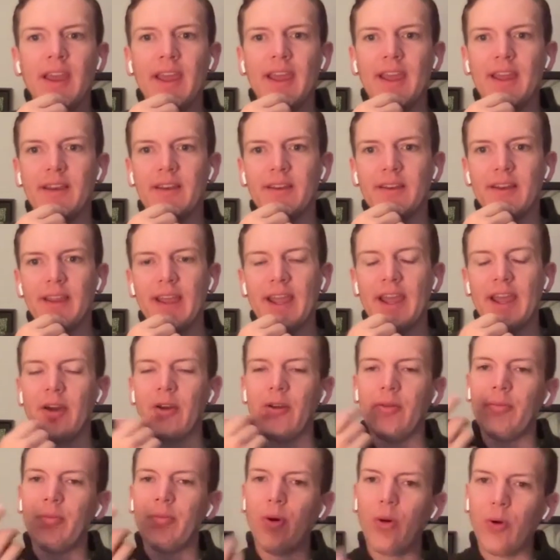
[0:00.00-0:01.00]
and
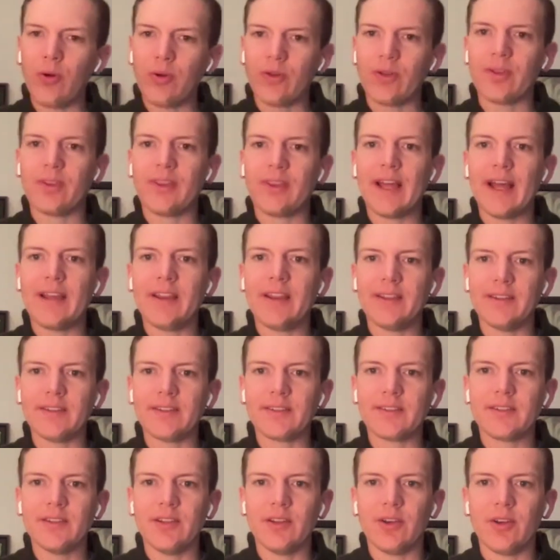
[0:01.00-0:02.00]
how important that
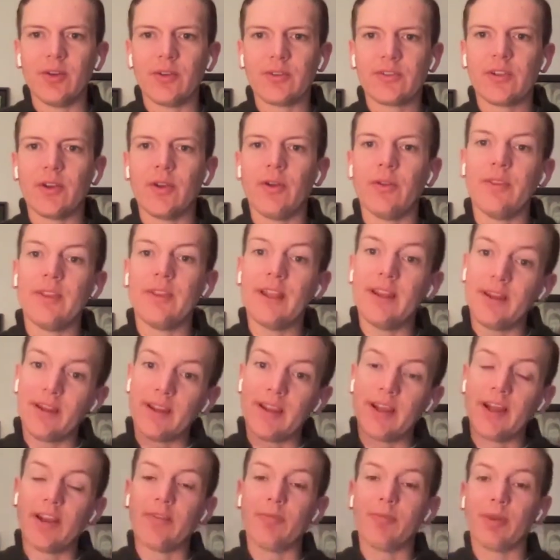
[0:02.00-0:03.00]
is, you know. So then
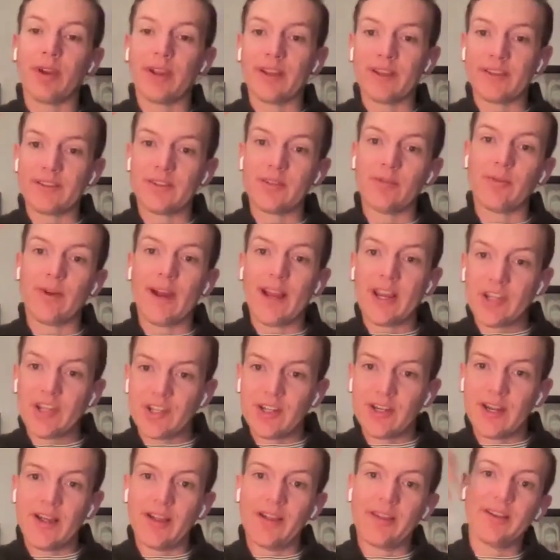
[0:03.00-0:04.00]
it kind of brings the
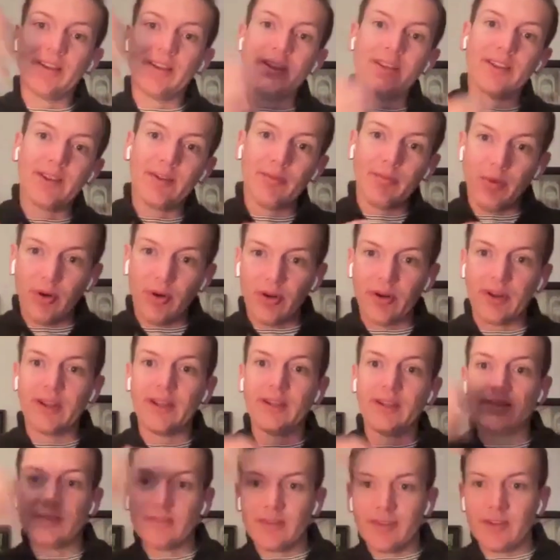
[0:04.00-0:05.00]
rationality and the
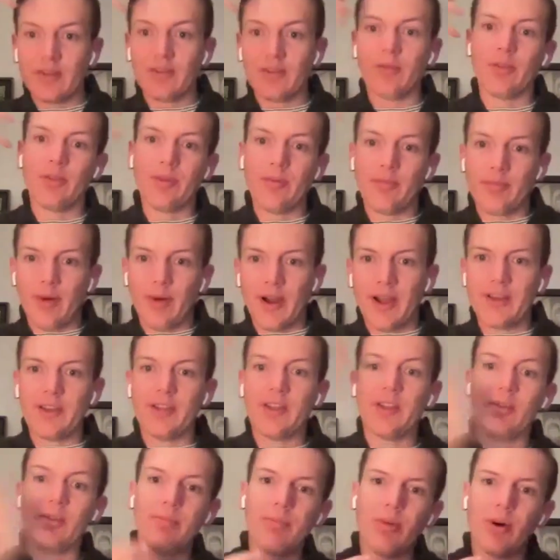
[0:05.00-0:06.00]
body, or the
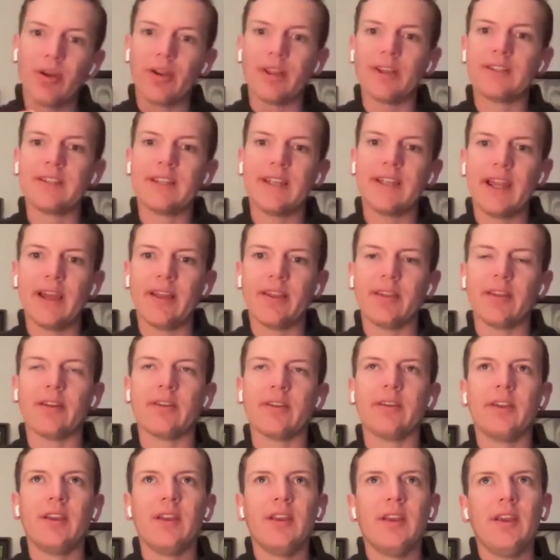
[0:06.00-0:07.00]
mind and the body
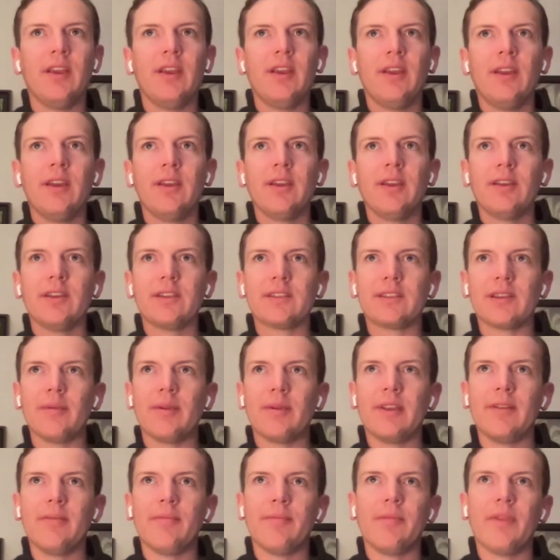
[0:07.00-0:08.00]
together. Because I
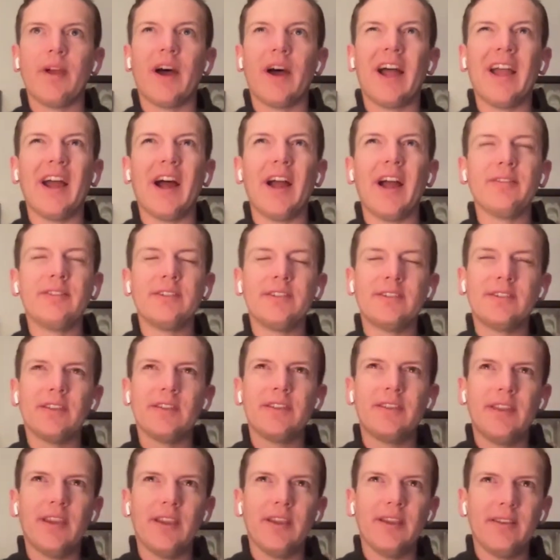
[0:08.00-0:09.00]
mean, I,
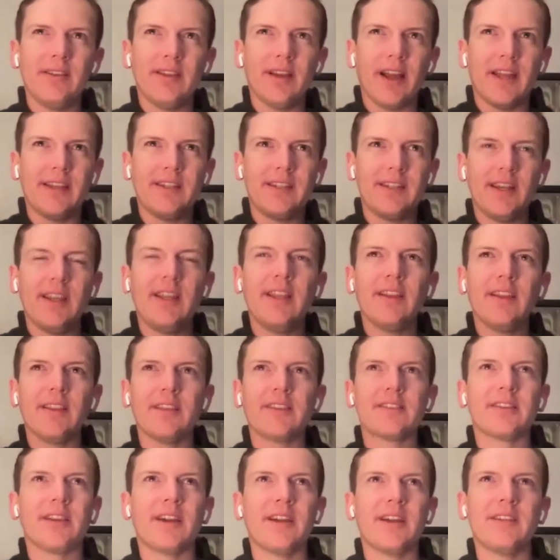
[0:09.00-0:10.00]
I I did hear
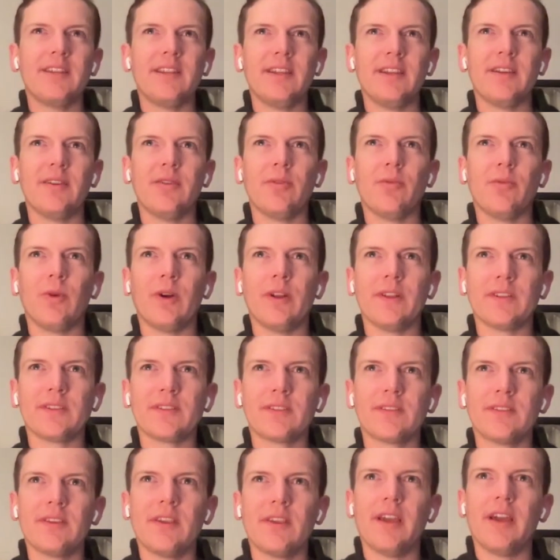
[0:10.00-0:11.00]
this idea
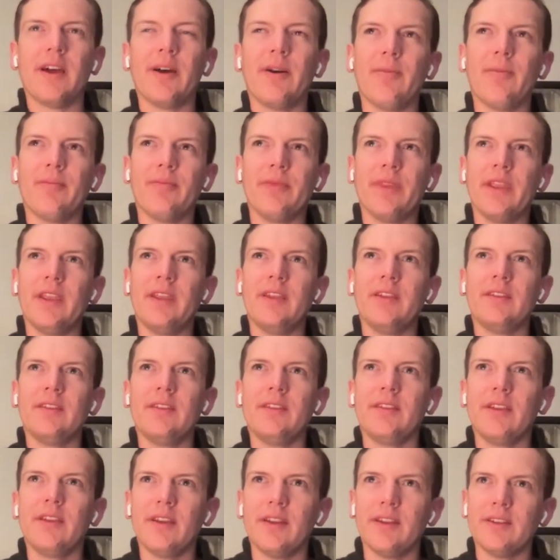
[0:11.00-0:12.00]
once um,
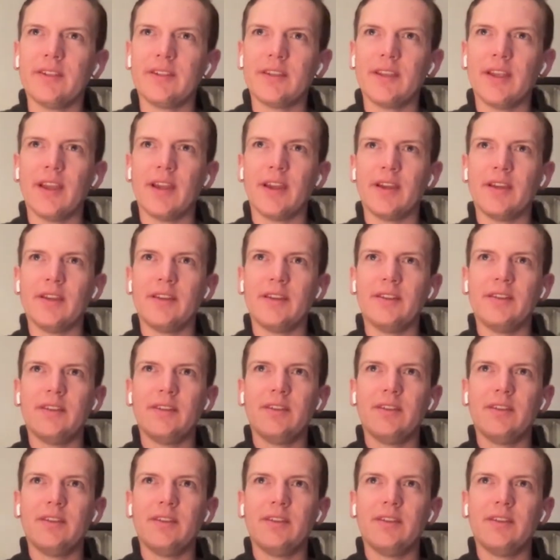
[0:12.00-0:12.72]
that uh,